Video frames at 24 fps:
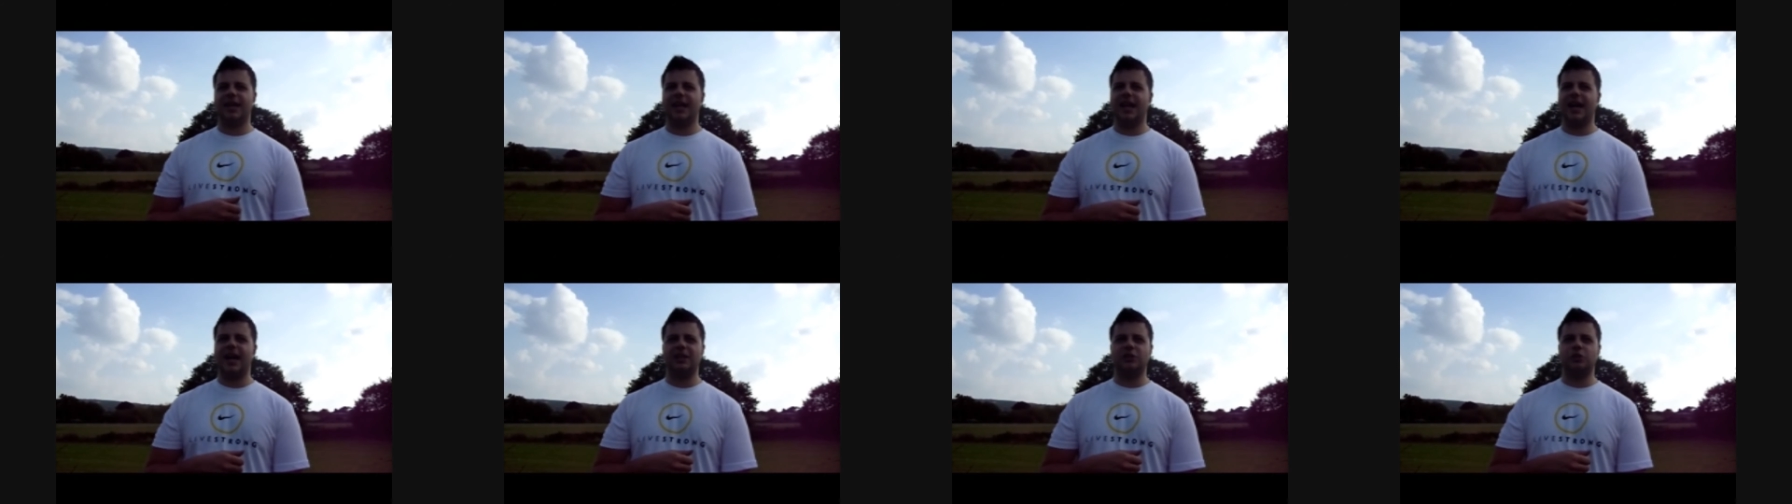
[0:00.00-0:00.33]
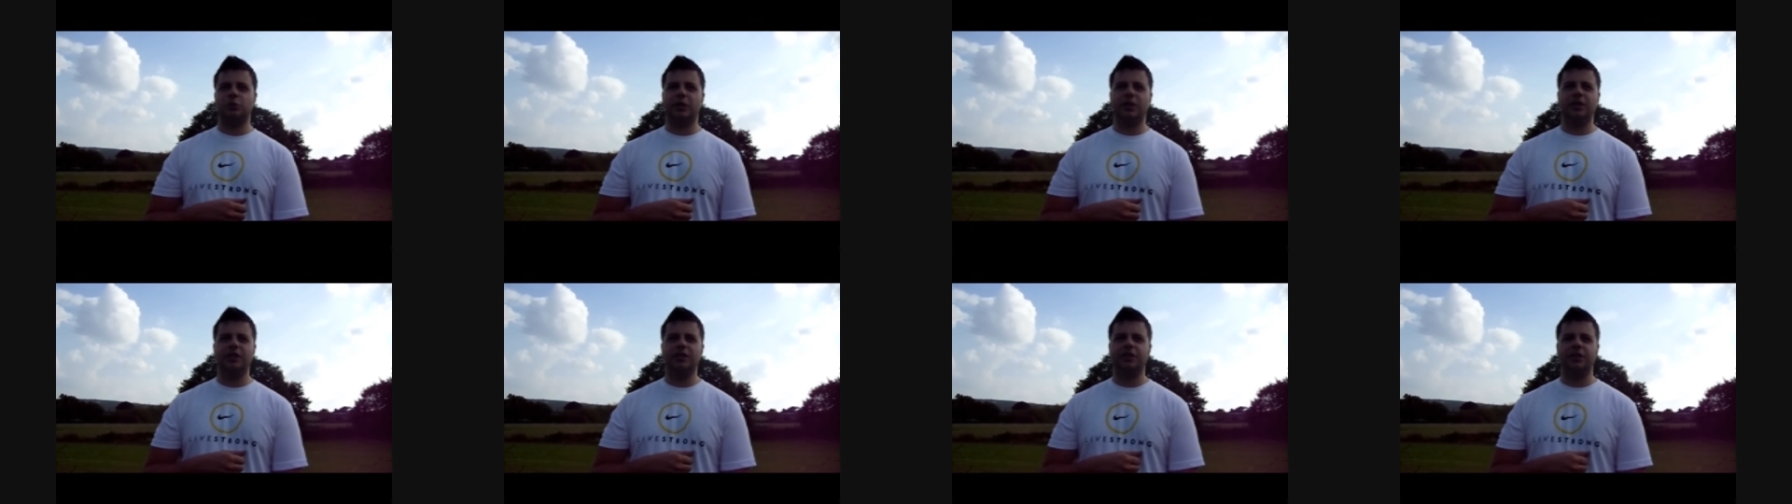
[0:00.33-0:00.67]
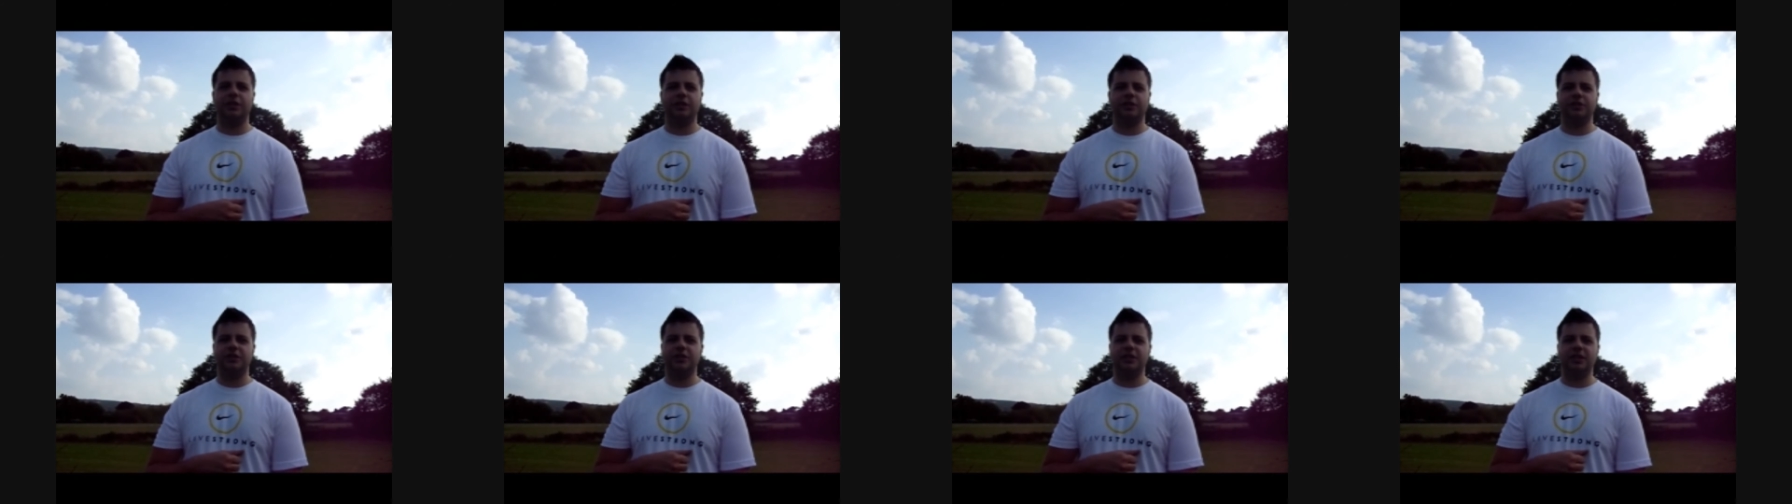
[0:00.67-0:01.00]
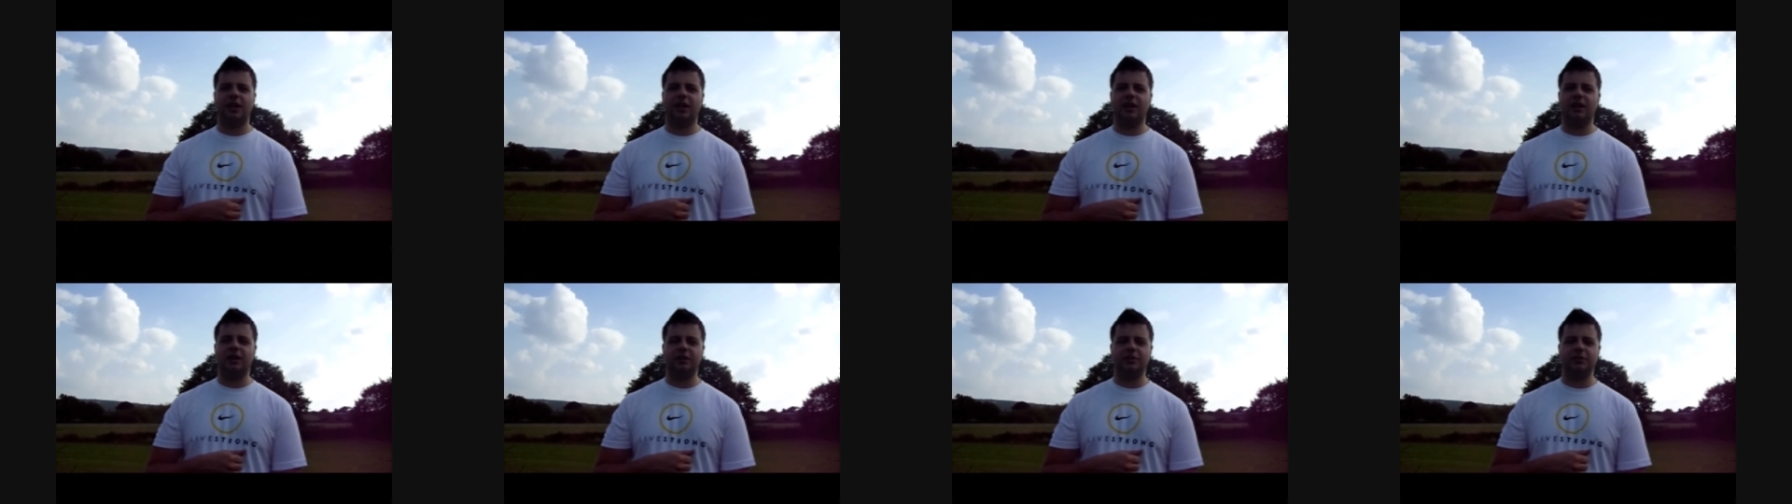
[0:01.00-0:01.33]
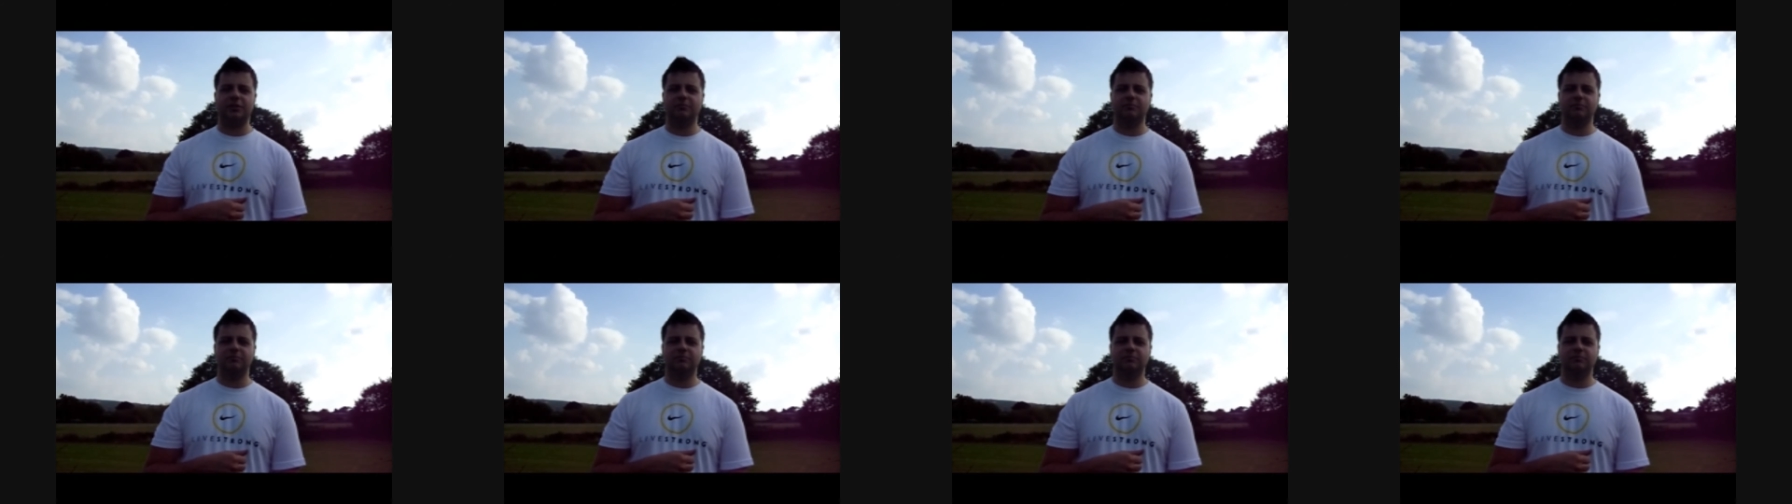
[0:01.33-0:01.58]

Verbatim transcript: at 20, 30 yard,